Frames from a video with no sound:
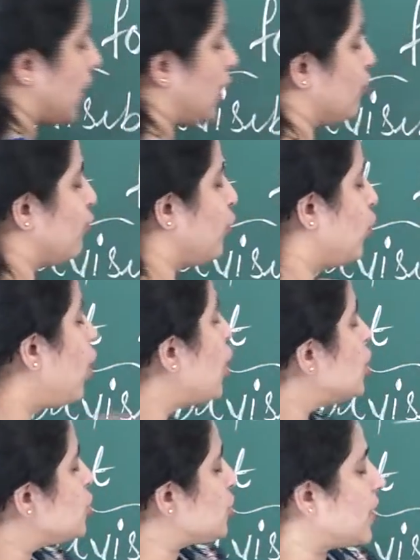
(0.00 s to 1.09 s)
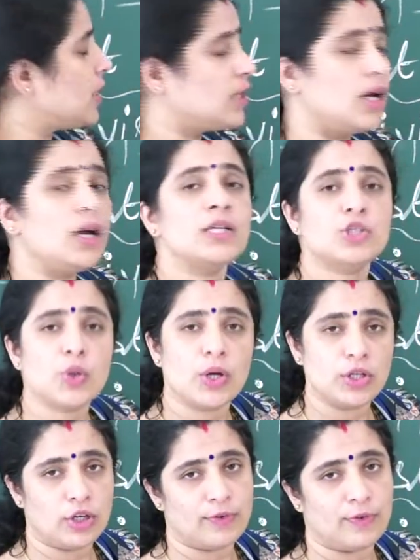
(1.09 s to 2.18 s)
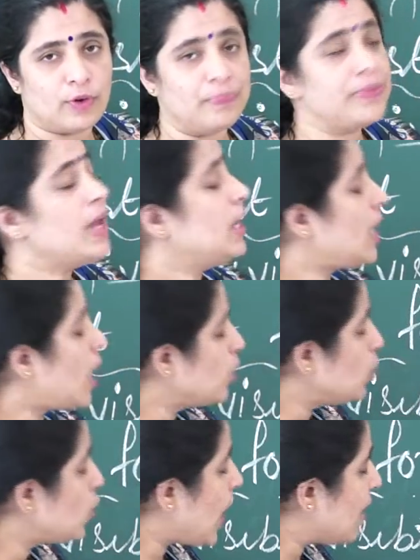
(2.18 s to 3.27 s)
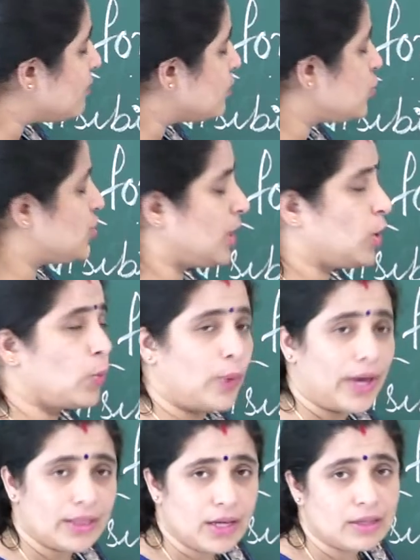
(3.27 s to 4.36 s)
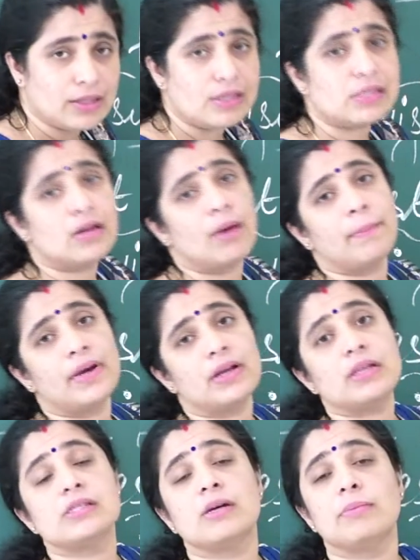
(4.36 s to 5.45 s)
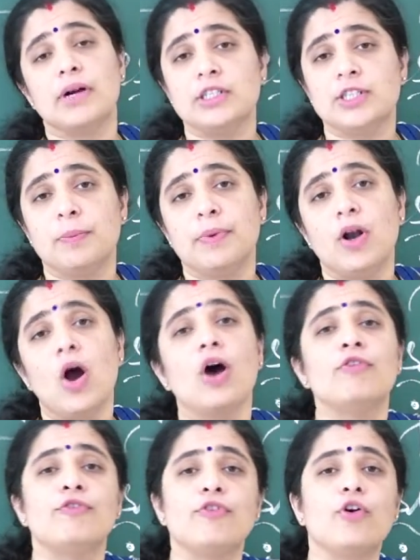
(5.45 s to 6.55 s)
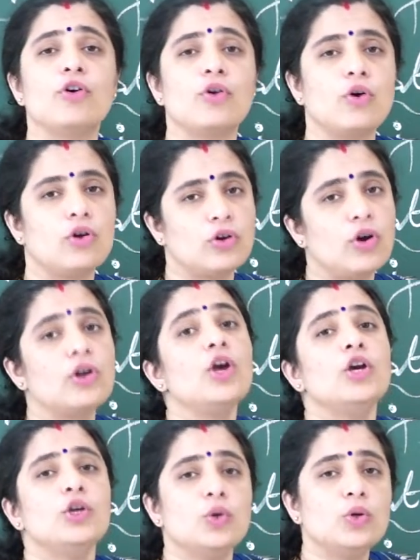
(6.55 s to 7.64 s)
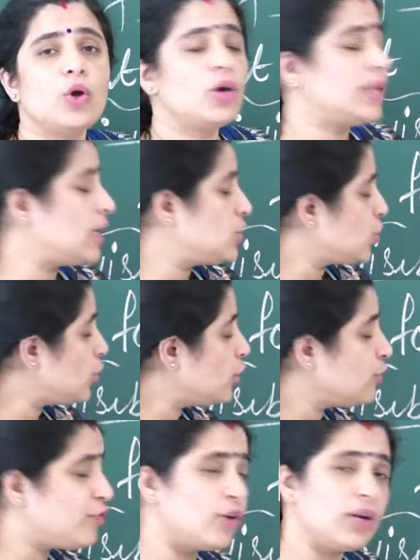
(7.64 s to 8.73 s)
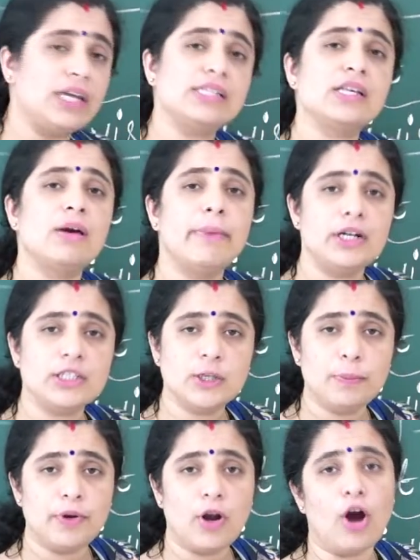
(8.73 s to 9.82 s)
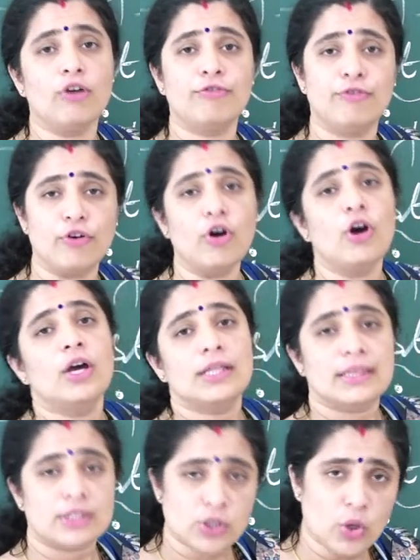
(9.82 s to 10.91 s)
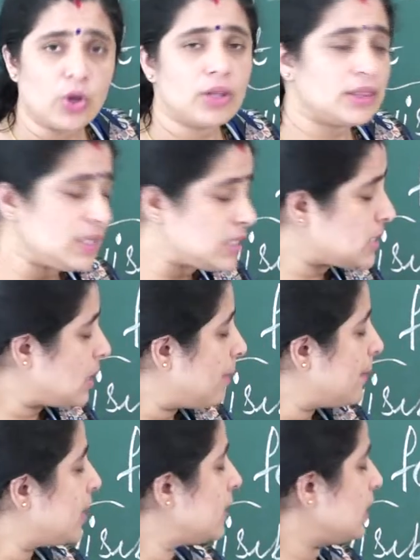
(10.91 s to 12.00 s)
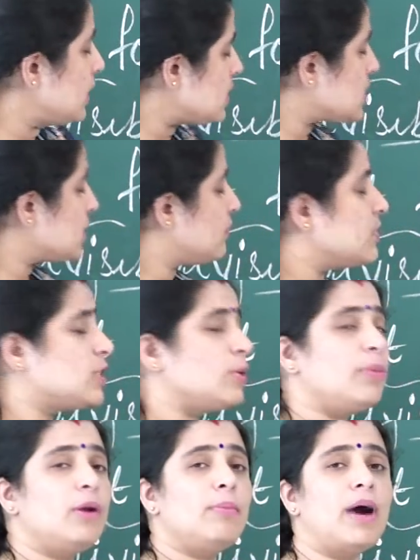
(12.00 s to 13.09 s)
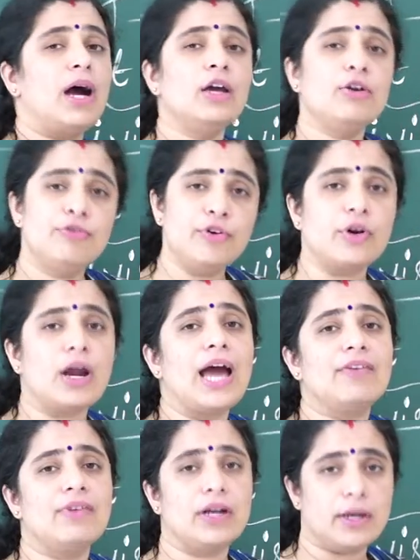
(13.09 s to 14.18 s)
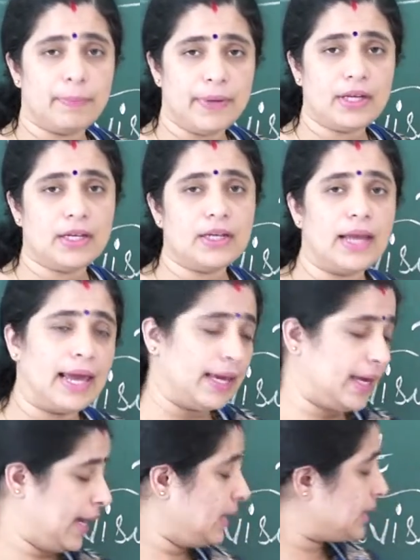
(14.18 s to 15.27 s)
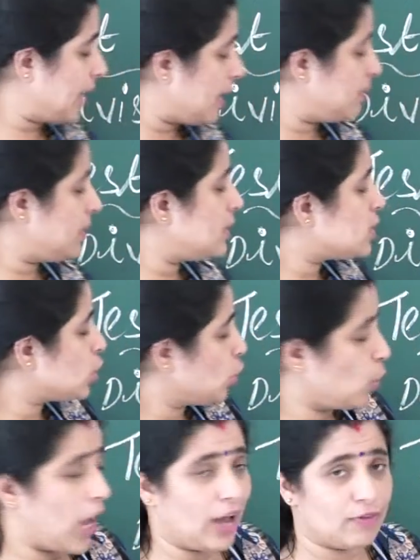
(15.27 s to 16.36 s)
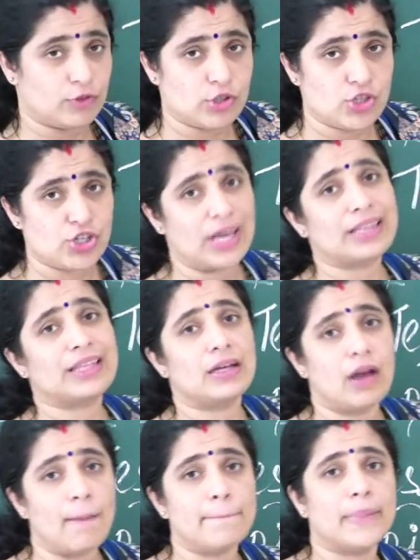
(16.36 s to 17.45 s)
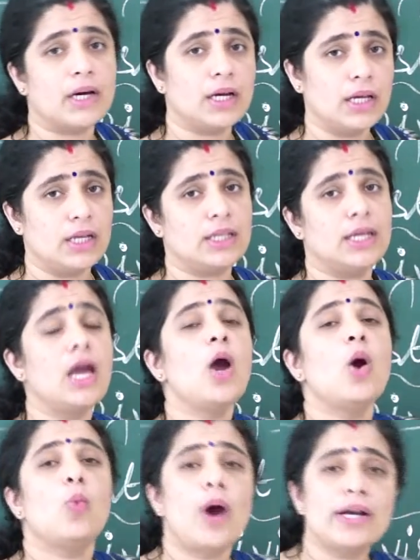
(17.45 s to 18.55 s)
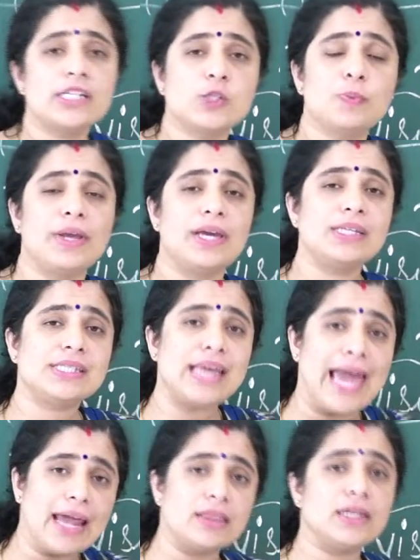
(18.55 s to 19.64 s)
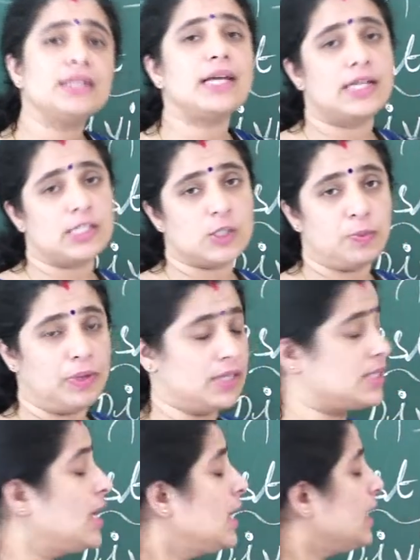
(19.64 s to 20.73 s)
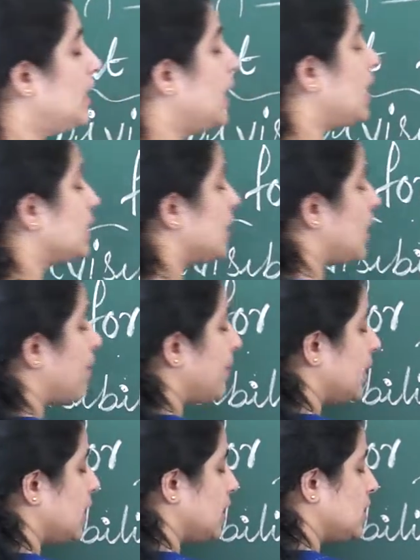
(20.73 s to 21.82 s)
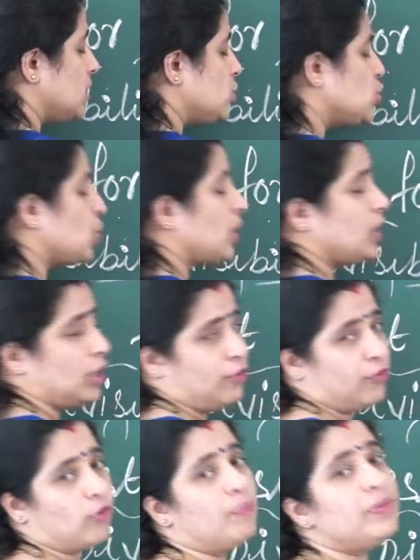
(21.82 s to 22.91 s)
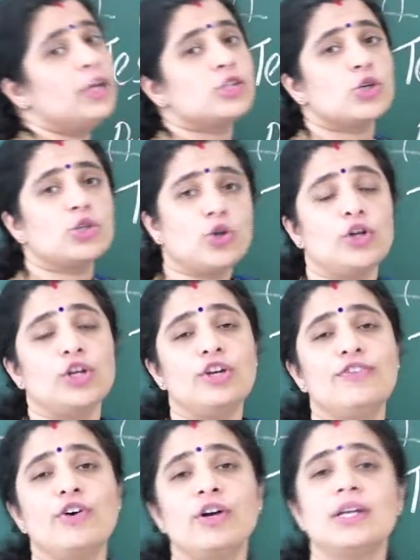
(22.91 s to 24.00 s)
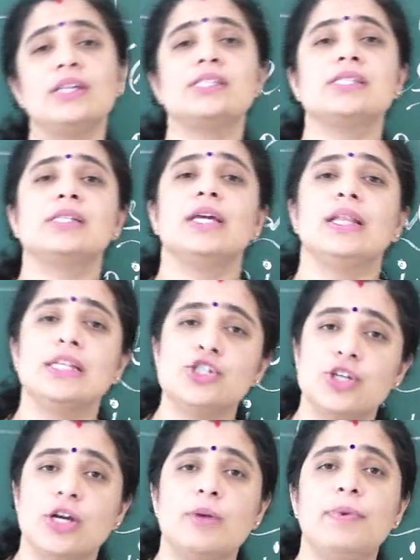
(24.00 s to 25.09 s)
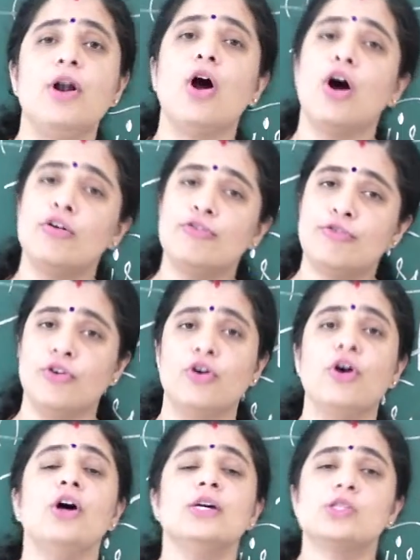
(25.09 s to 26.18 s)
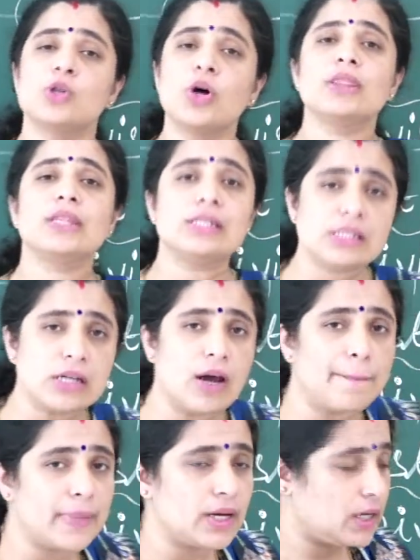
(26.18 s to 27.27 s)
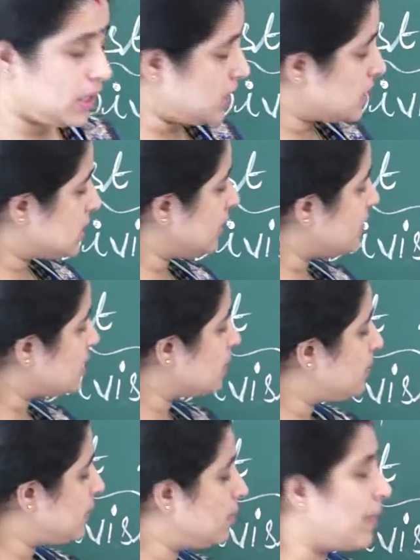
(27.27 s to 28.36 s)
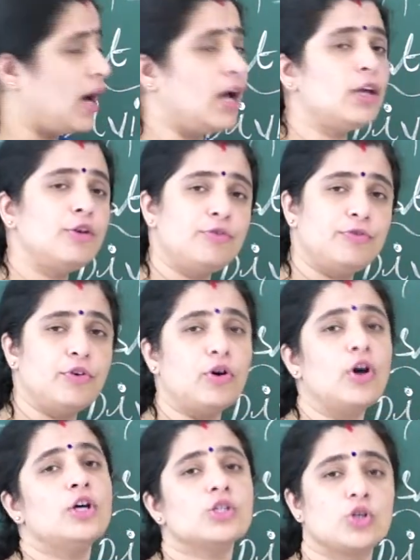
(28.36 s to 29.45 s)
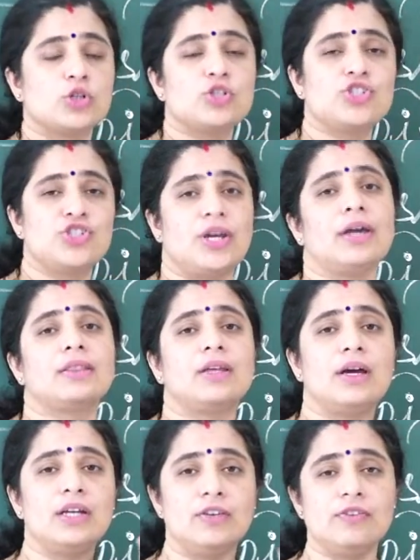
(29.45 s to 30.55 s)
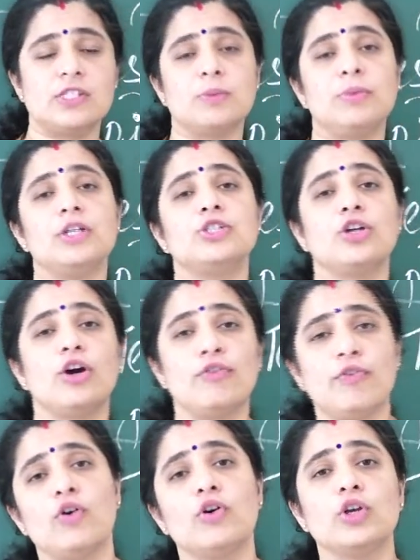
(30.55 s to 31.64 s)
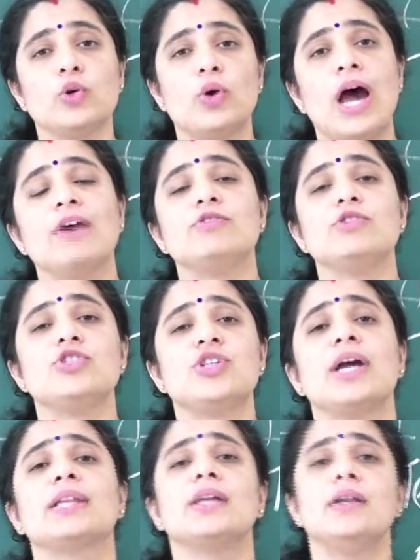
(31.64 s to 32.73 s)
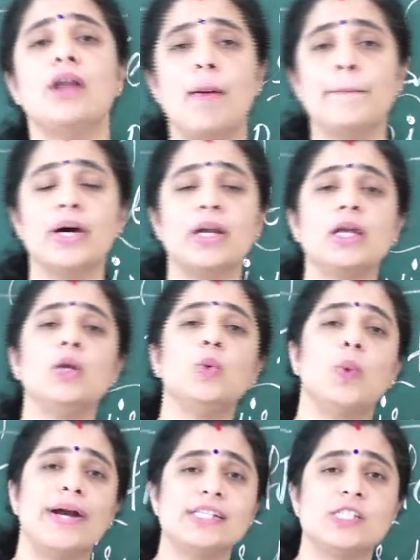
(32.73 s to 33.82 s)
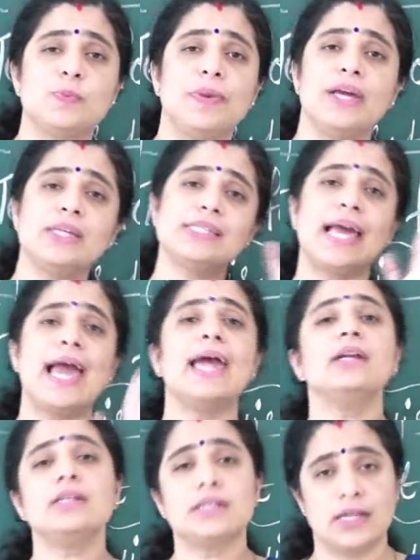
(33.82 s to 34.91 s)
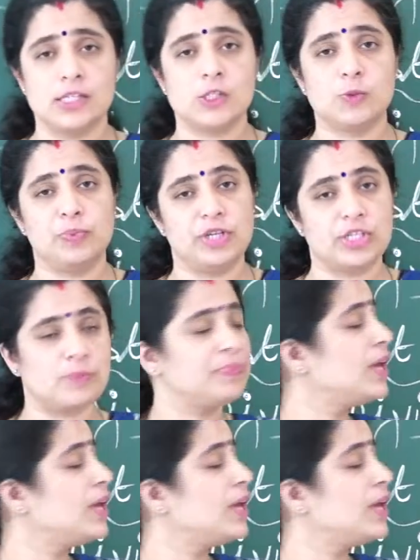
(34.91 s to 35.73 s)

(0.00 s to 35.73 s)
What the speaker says: and 4 together 24. Now you have to check whether this number is the multiple of 4 or not. You know that 24 is a multiple of 4. So this number is divisible by 4. I will repeat it again. That means you have to check the number in the ones place and the tens place. Here the number is 24. So 24 is in the table of 4. So this number is divisible by 4. So to check the divisibility of 4, you have to check the number in ones place and tens place.